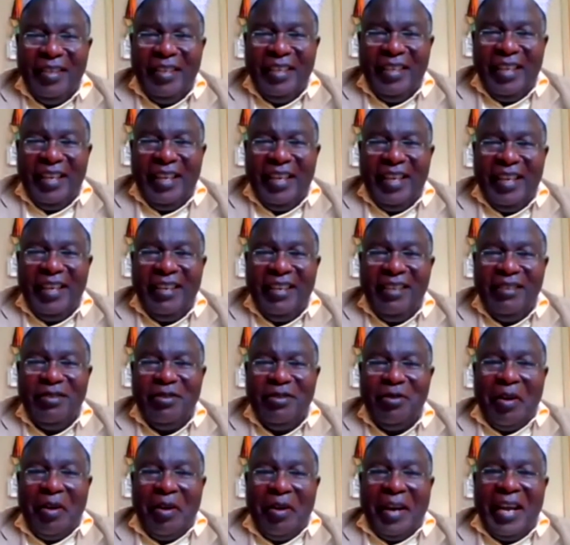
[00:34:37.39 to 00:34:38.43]
Uh,
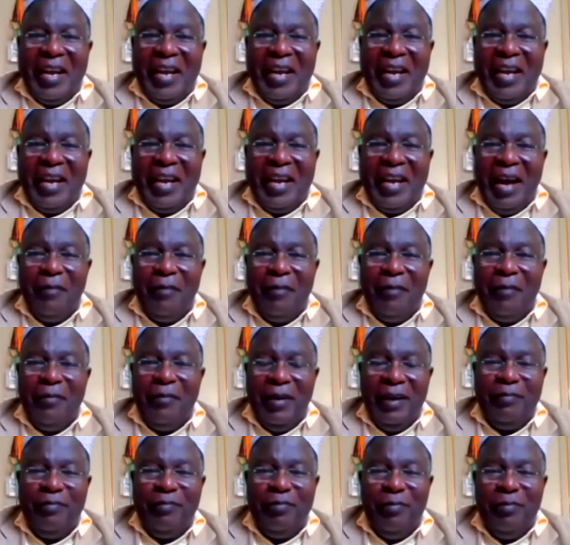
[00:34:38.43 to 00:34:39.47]
sorry, I'm uh,
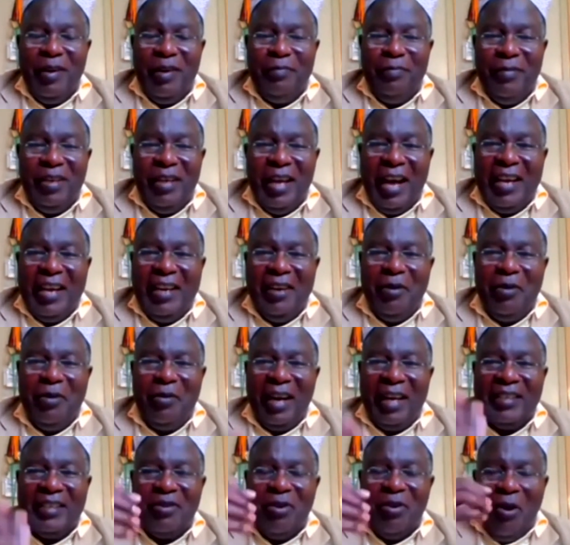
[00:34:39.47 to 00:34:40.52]
I look at
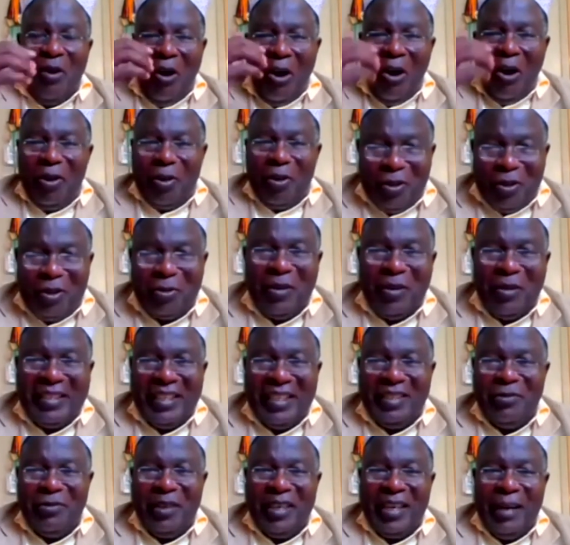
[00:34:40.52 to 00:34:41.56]
all those
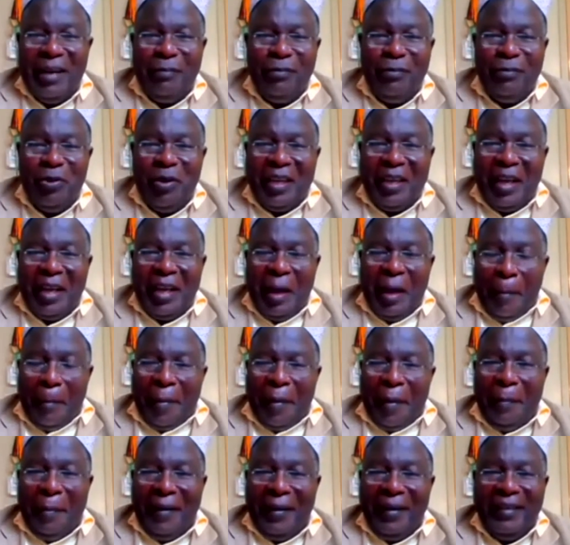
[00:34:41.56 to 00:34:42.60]
questions when I'm doing a
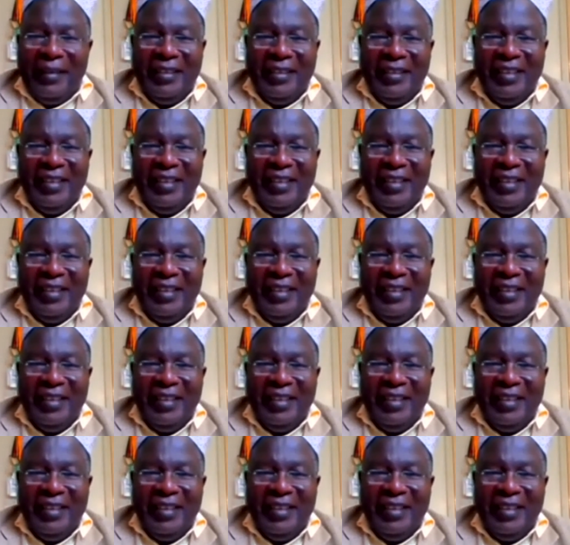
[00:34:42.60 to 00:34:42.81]
paper,